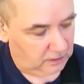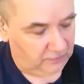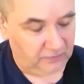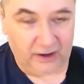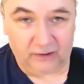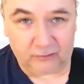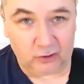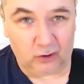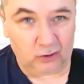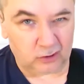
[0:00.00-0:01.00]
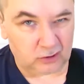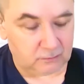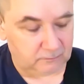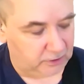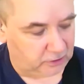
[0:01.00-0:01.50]
And then of
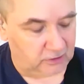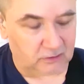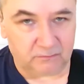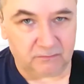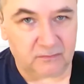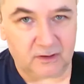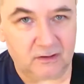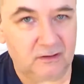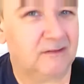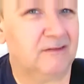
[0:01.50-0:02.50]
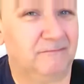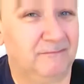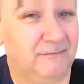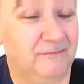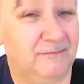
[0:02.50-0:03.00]
course you can
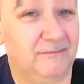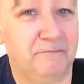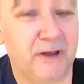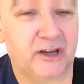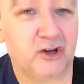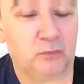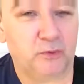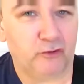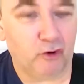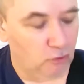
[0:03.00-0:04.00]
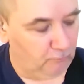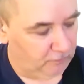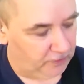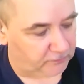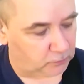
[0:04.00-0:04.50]
make up your own
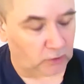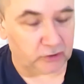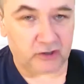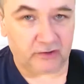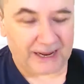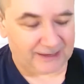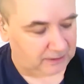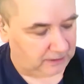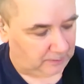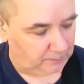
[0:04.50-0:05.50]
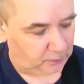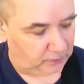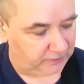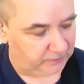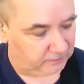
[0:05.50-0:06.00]
riffs once you get to that
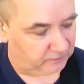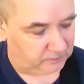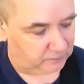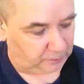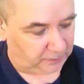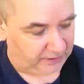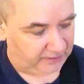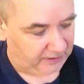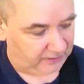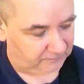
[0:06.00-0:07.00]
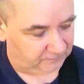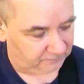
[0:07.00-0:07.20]
point. You can play that.